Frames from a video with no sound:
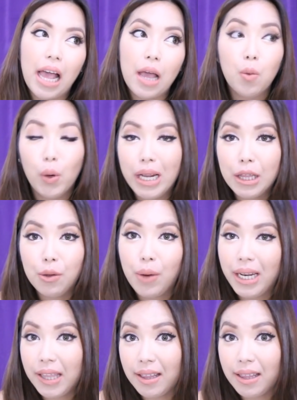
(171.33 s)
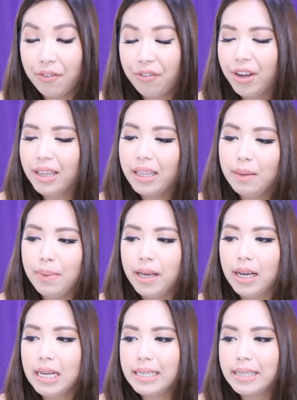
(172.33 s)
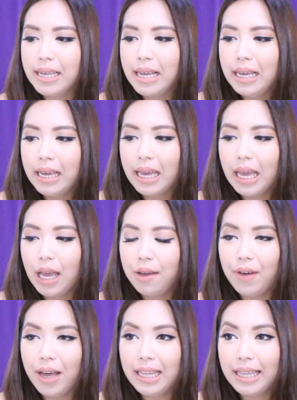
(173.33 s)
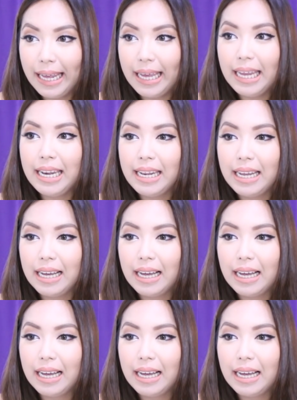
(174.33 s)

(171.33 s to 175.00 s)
I wouldn't do anything differently because if I did,